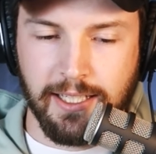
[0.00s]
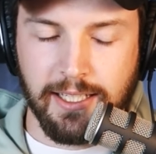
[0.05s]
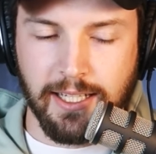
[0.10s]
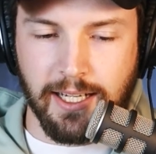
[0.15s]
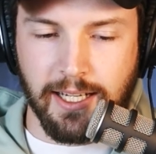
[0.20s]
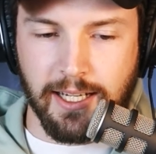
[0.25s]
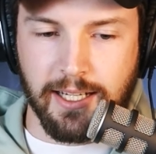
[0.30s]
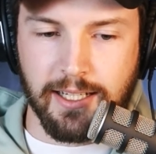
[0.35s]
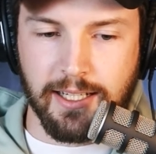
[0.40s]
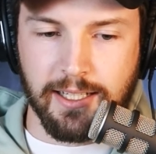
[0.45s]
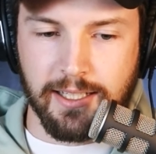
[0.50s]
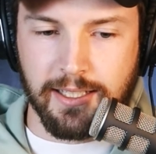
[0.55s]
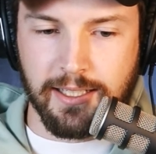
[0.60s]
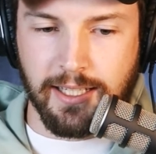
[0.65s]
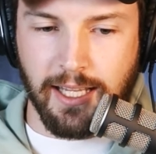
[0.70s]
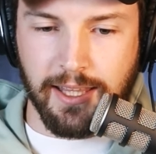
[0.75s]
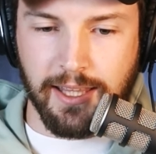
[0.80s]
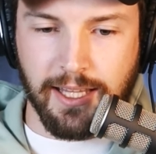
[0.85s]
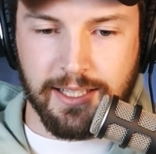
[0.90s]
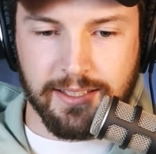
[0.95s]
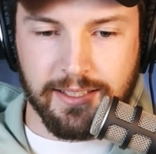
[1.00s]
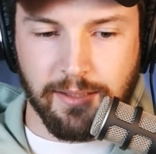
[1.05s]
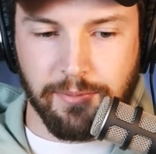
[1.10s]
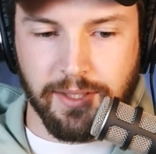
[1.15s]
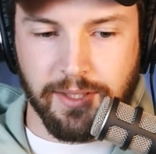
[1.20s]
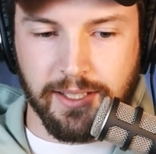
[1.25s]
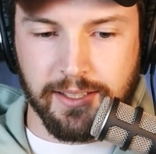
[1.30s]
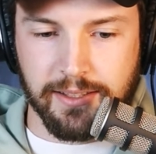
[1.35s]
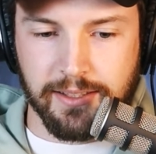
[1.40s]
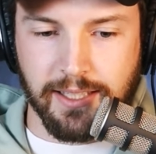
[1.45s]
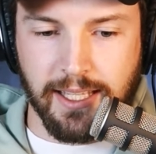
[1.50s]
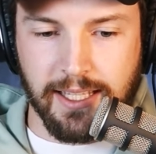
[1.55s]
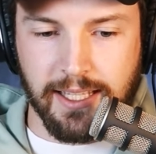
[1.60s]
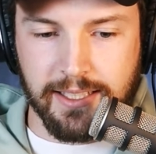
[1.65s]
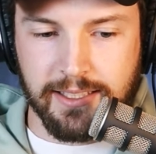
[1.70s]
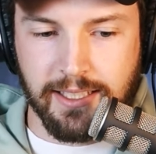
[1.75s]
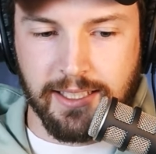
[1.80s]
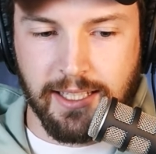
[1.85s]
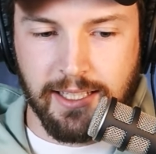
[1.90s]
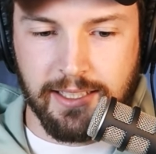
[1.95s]
Uh, and that's something
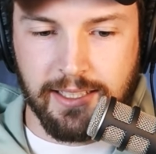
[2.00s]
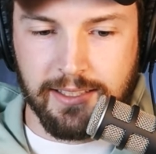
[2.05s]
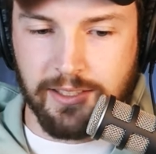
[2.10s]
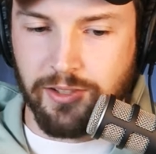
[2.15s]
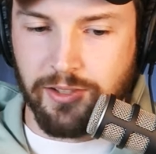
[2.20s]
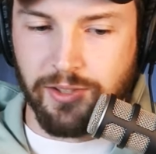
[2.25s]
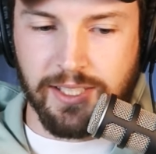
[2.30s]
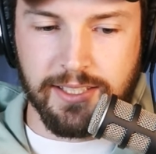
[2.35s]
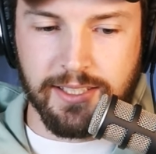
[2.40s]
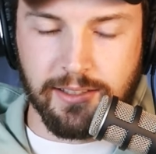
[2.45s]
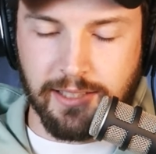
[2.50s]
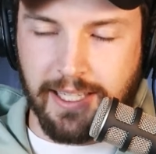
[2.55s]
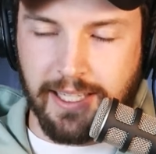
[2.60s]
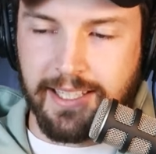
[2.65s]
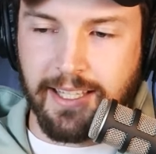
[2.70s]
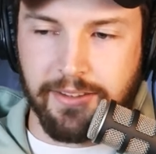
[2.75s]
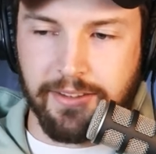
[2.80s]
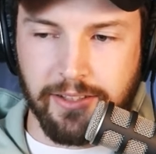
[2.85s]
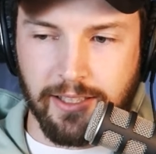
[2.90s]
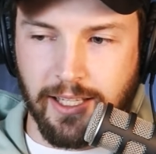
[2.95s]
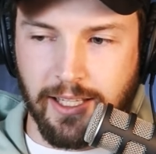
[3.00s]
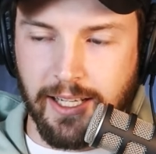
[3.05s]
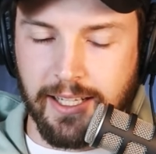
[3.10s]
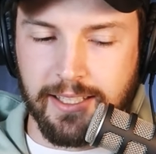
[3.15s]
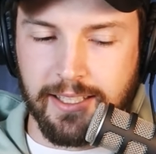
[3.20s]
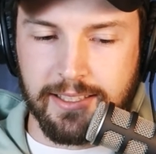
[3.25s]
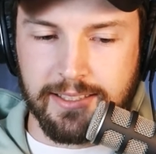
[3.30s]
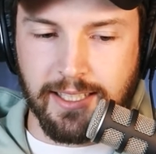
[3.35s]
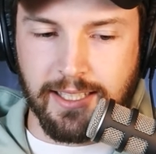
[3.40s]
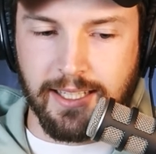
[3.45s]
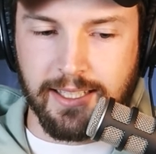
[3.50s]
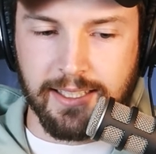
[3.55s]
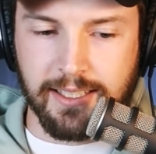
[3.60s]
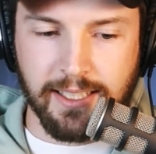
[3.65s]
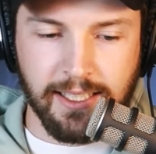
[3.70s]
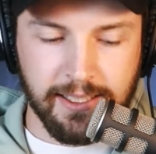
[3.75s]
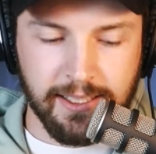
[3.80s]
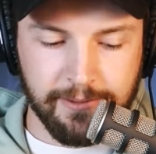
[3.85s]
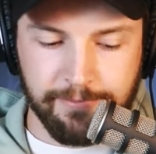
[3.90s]
that you need to lay down the line and say,